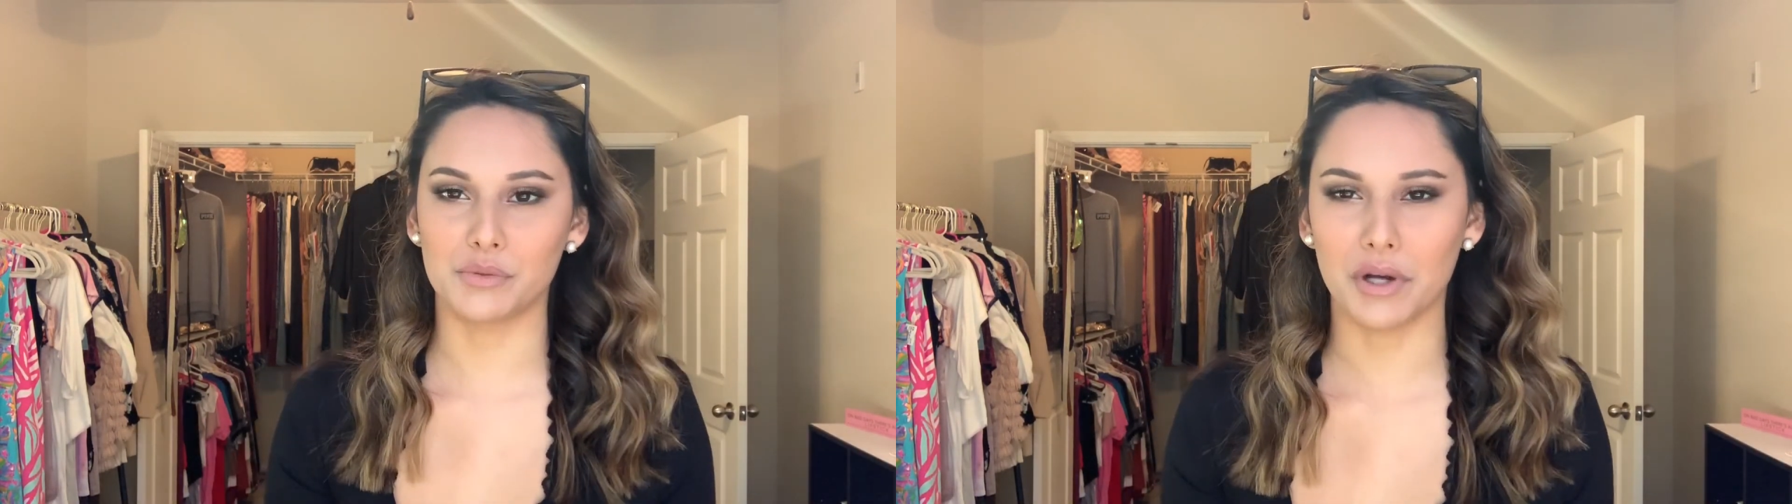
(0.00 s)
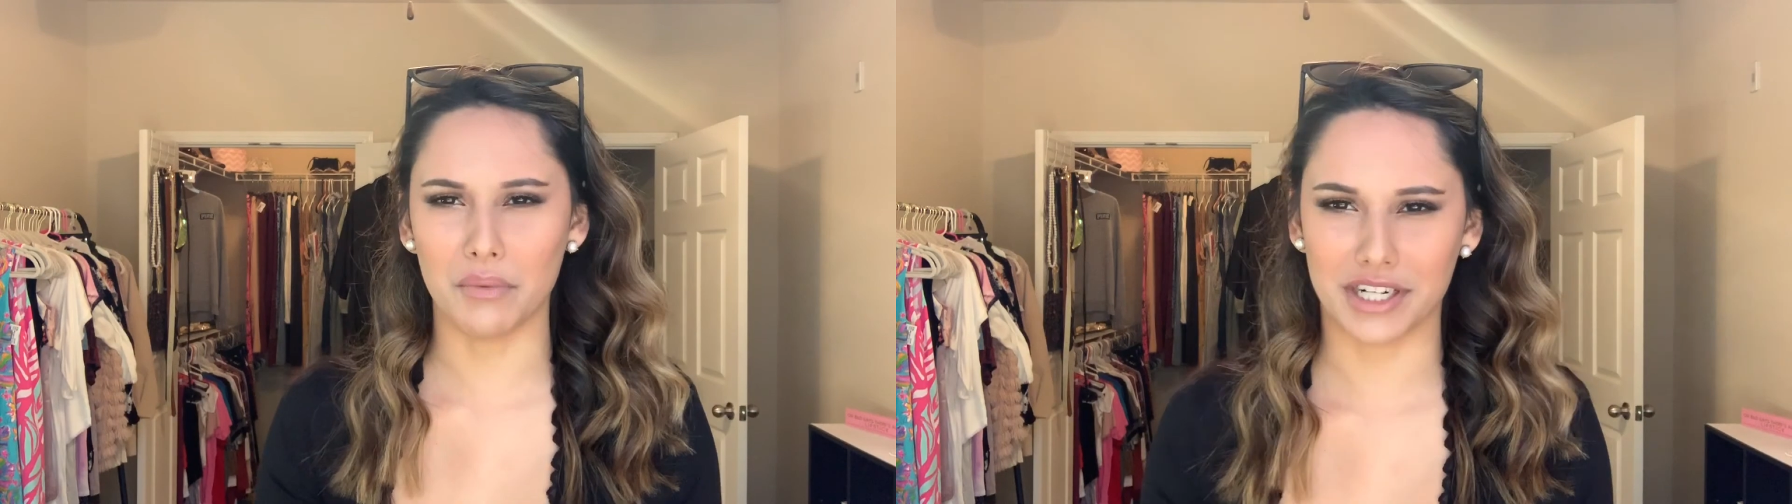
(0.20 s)

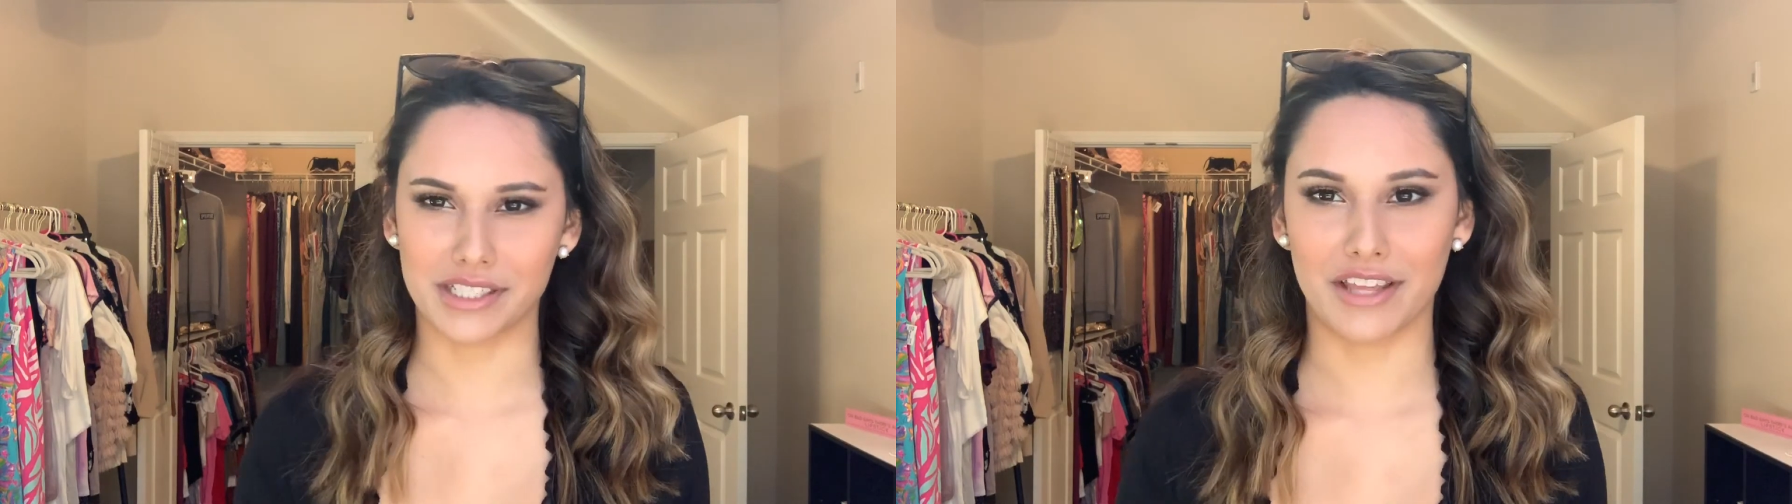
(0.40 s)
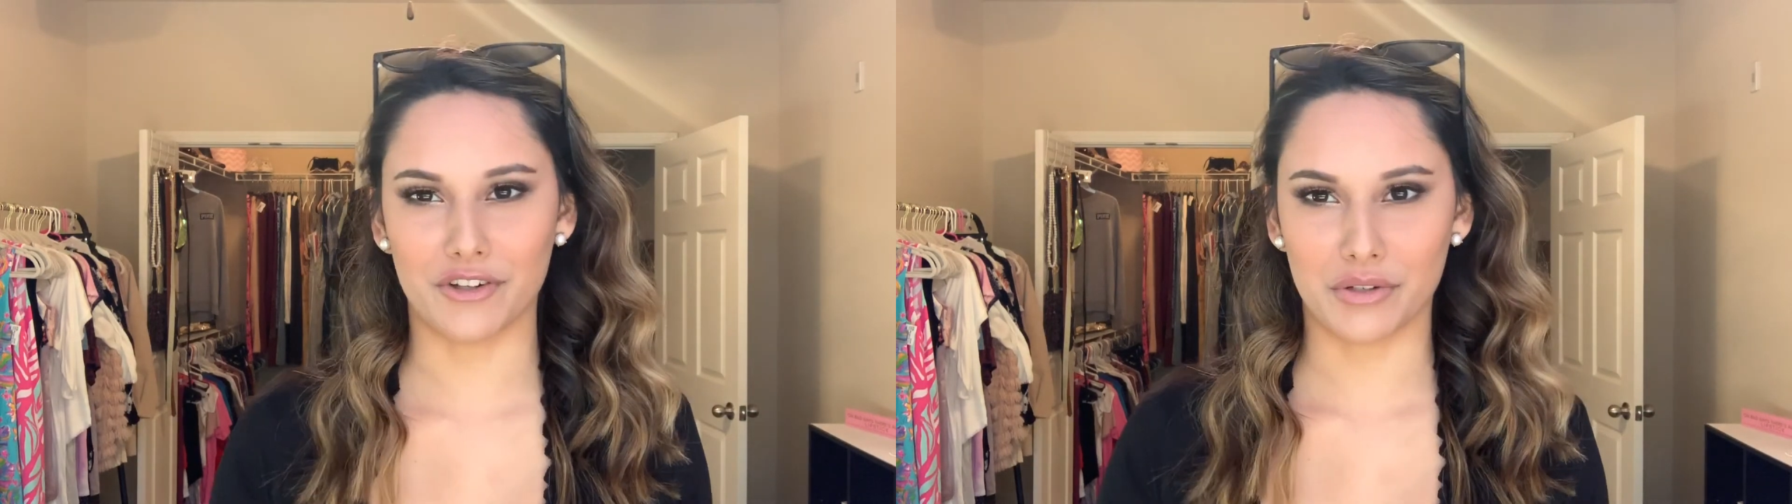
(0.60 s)
we all work
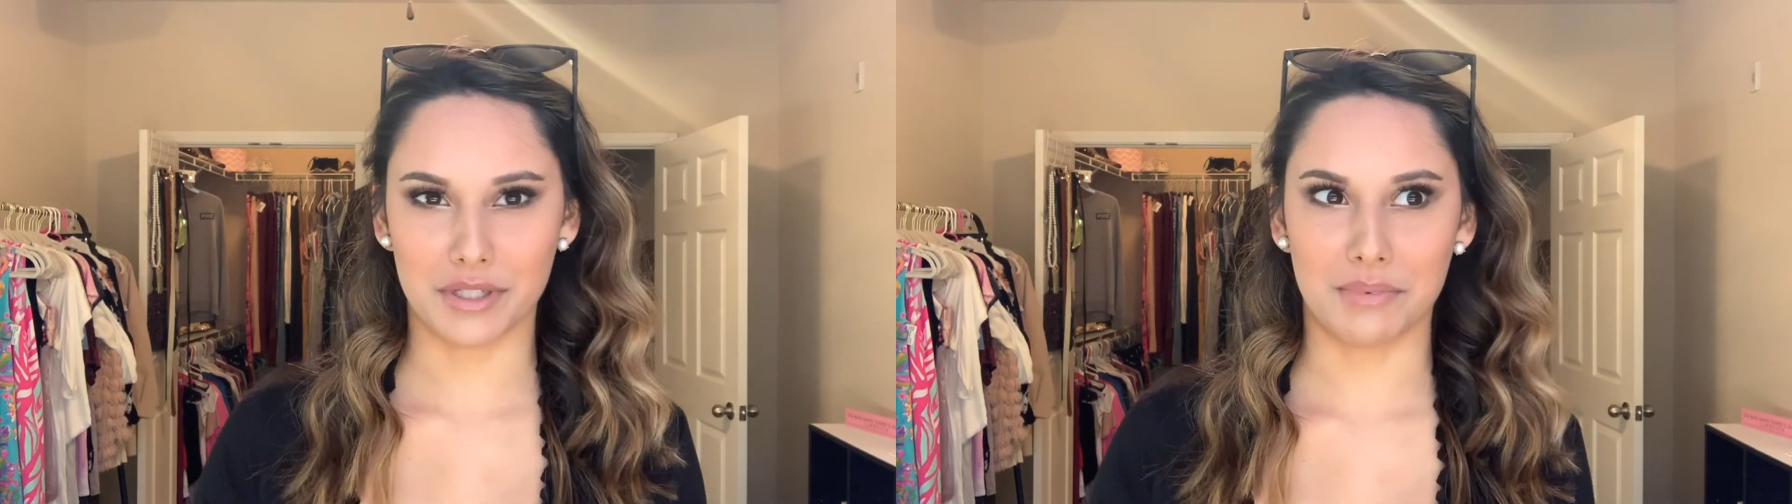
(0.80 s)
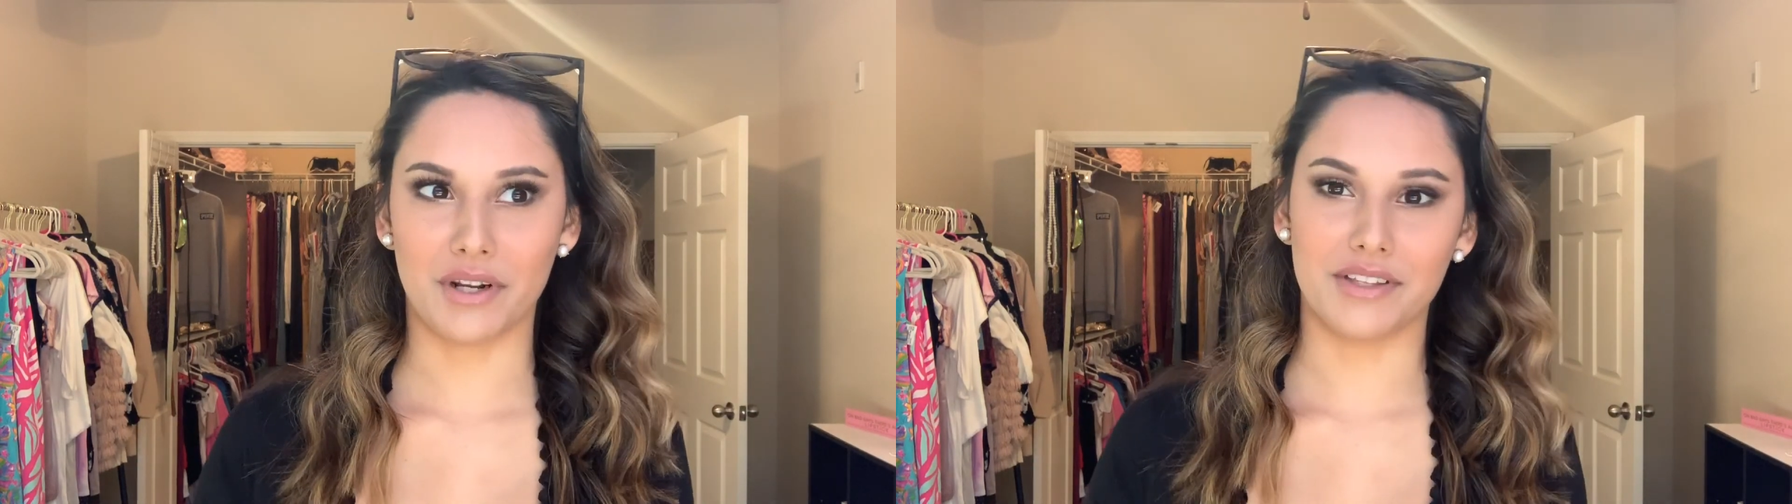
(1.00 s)
together, so we spend all